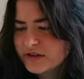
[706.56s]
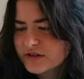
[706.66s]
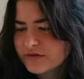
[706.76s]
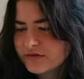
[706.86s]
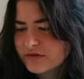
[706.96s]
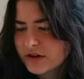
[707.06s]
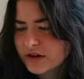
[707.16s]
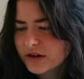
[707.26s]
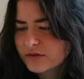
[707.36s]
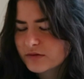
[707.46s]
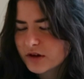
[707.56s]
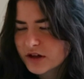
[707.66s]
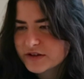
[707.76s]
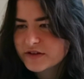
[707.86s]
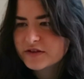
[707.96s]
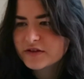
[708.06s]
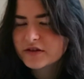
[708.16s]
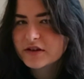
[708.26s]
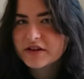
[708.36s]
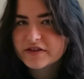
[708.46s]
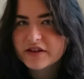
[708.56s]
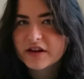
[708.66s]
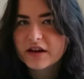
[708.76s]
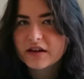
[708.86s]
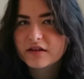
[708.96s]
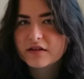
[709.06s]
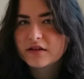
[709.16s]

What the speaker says: It's fucking Russ, isn't it?